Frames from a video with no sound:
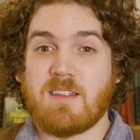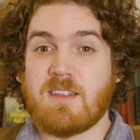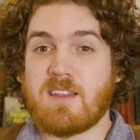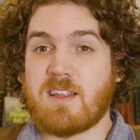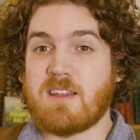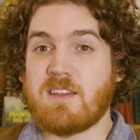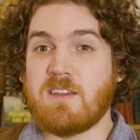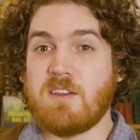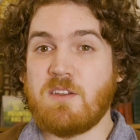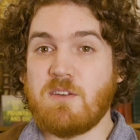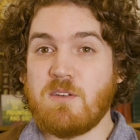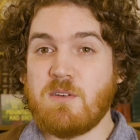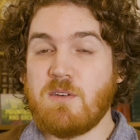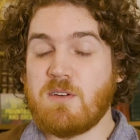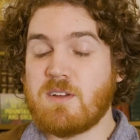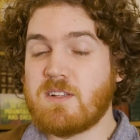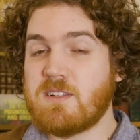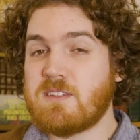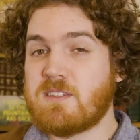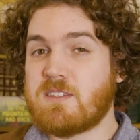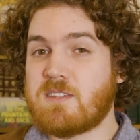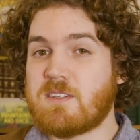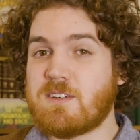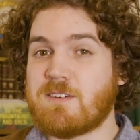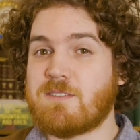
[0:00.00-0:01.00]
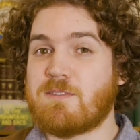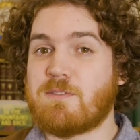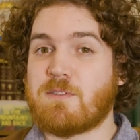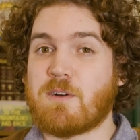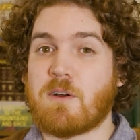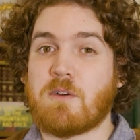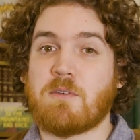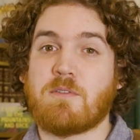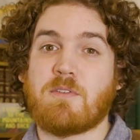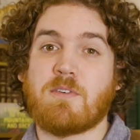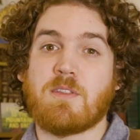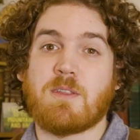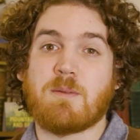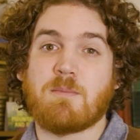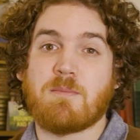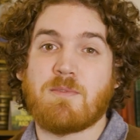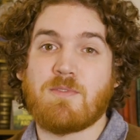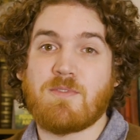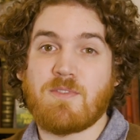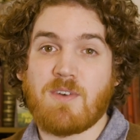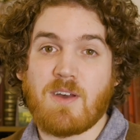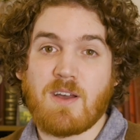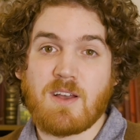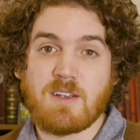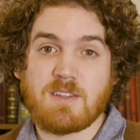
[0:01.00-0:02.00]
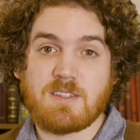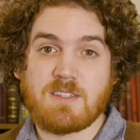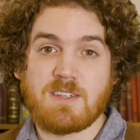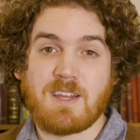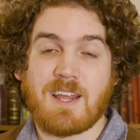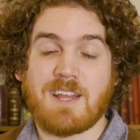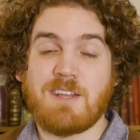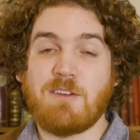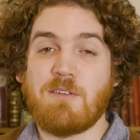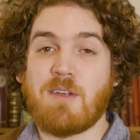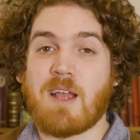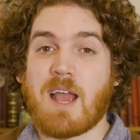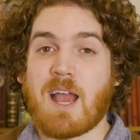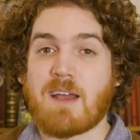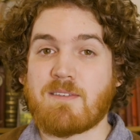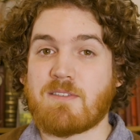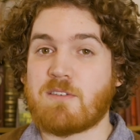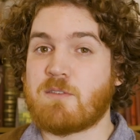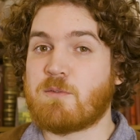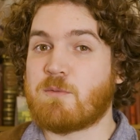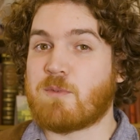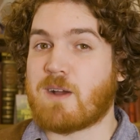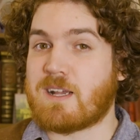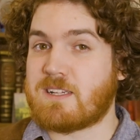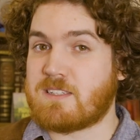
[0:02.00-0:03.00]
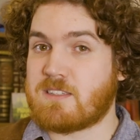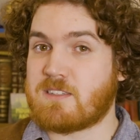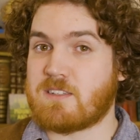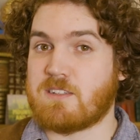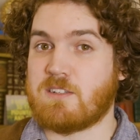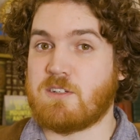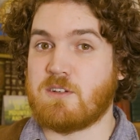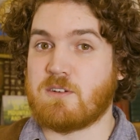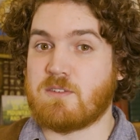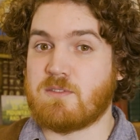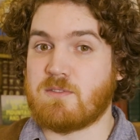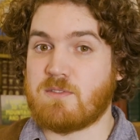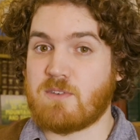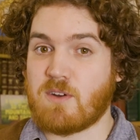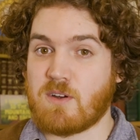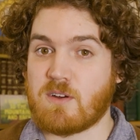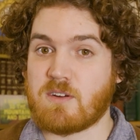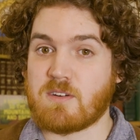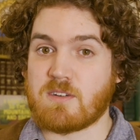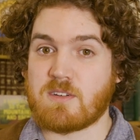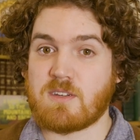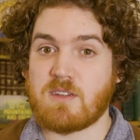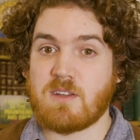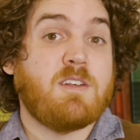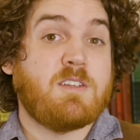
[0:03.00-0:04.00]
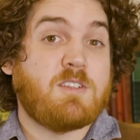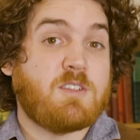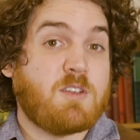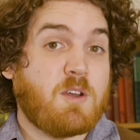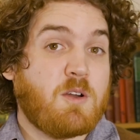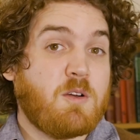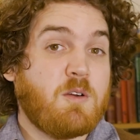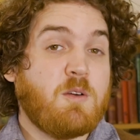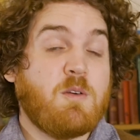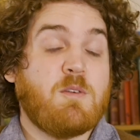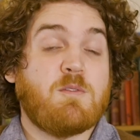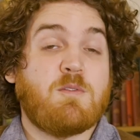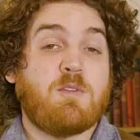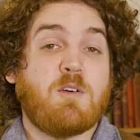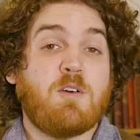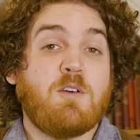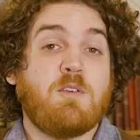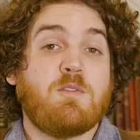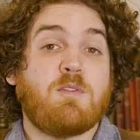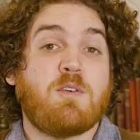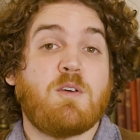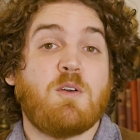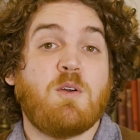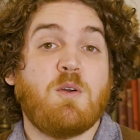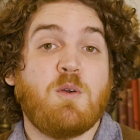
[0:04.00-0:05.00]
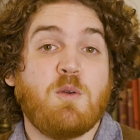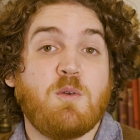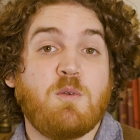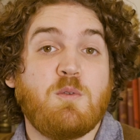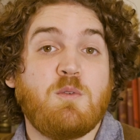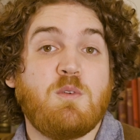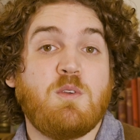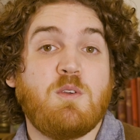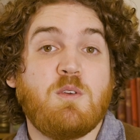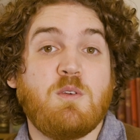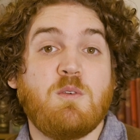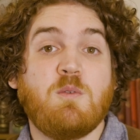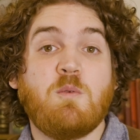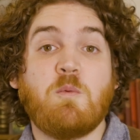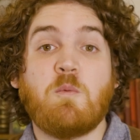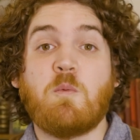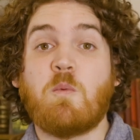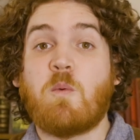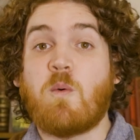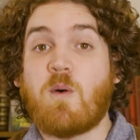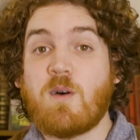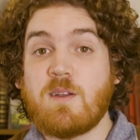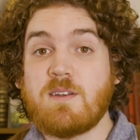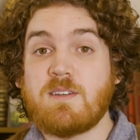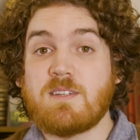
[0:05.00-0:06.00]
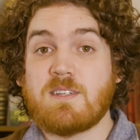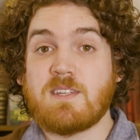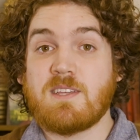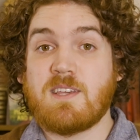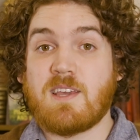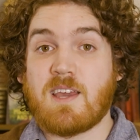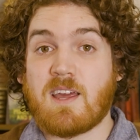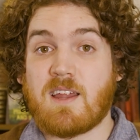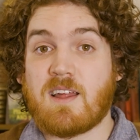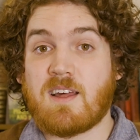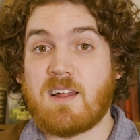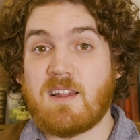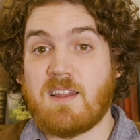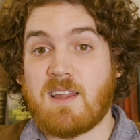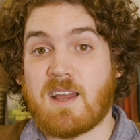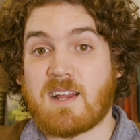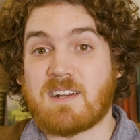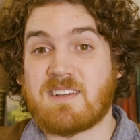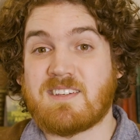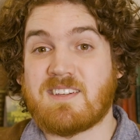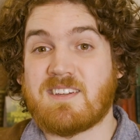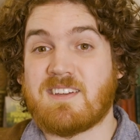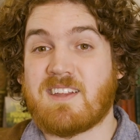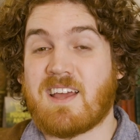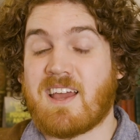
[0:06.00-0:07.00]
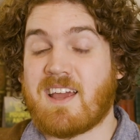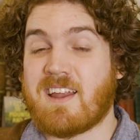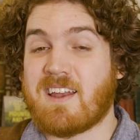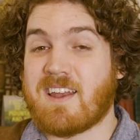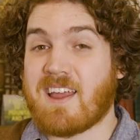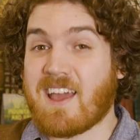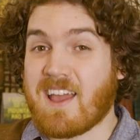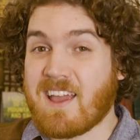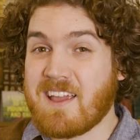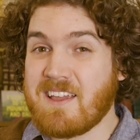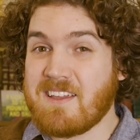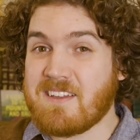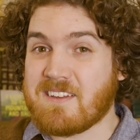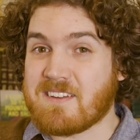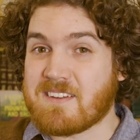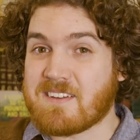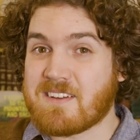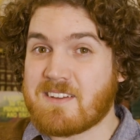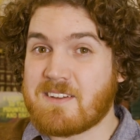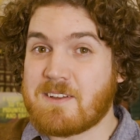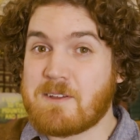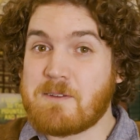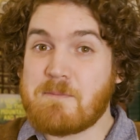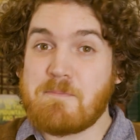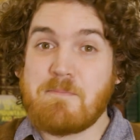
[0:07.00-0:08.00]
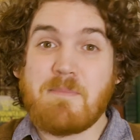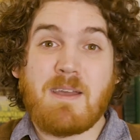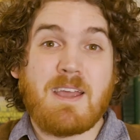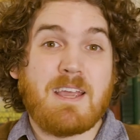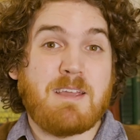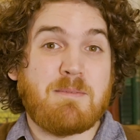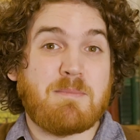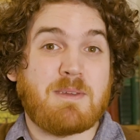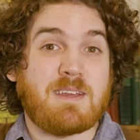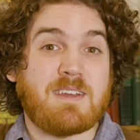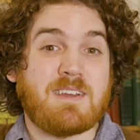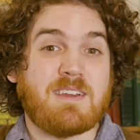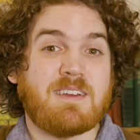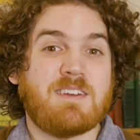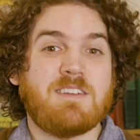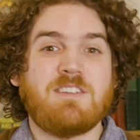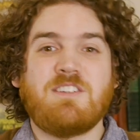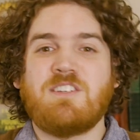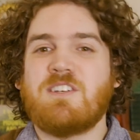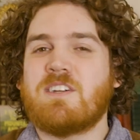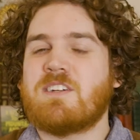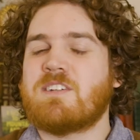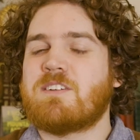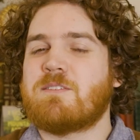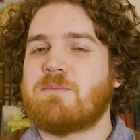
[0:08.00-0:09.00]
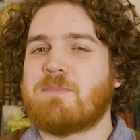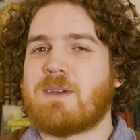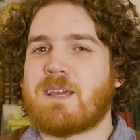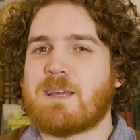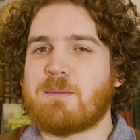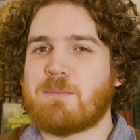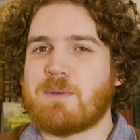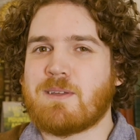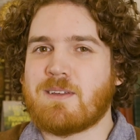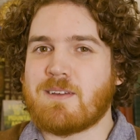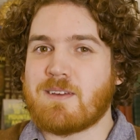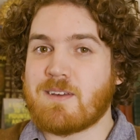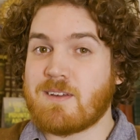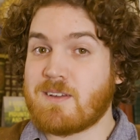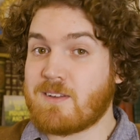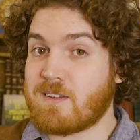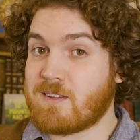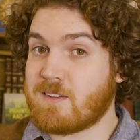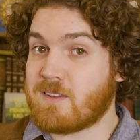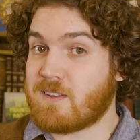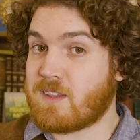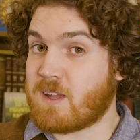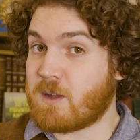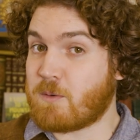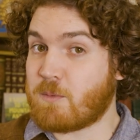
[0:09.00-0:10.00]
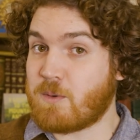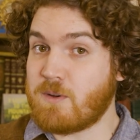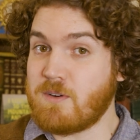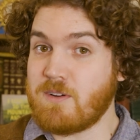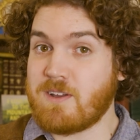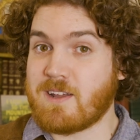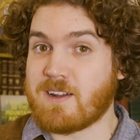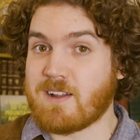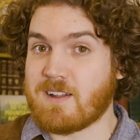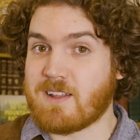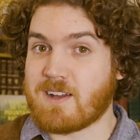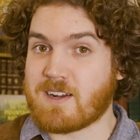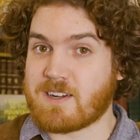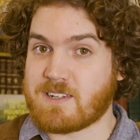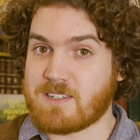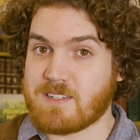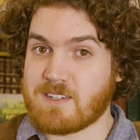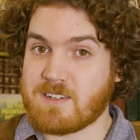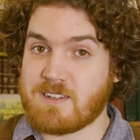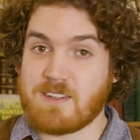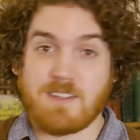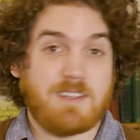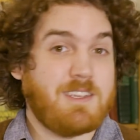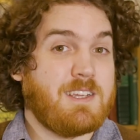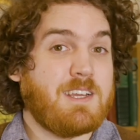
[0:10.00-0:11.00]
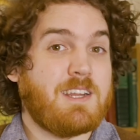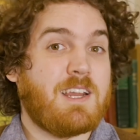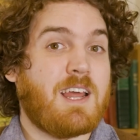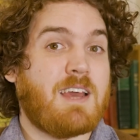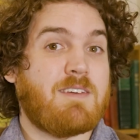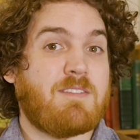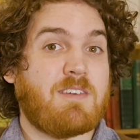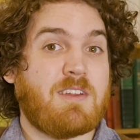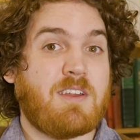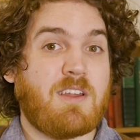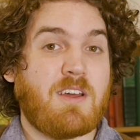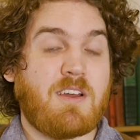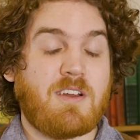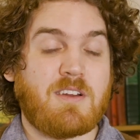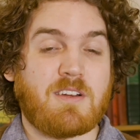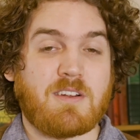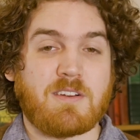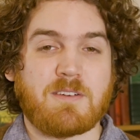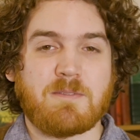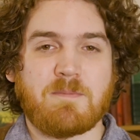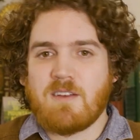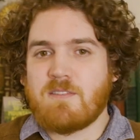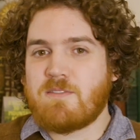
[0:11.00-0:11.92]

then you can still vote for them first and you haven't wasted your vote. So vote for who you want to get elected, and hey, maybe, just maybe, they will get elected. You never know.